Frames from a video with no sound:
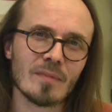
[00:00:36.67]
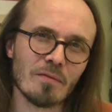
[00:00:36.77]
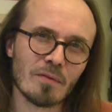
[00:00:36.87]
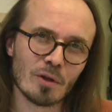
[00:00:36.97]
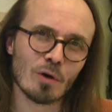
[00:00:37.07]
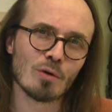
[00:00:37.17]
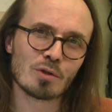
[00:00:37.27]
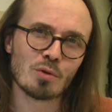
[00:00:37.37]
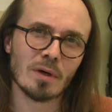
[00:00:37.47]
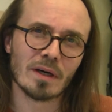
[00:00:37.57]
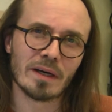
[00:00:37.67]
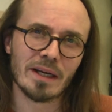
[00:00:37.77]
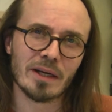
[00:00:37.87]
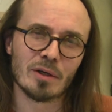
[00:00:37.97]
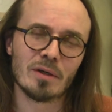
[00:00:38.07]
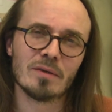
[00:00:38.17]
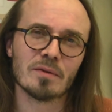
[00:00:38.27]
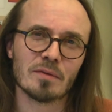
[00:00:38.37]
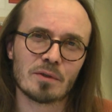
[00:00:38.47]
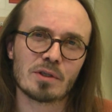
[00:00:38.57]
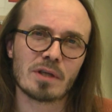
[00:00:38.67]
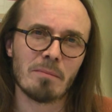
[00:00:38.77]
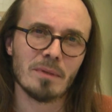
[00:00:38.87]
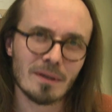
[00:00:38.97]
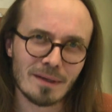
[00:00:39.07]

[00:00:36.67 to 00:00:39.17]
For those who are here for the first time,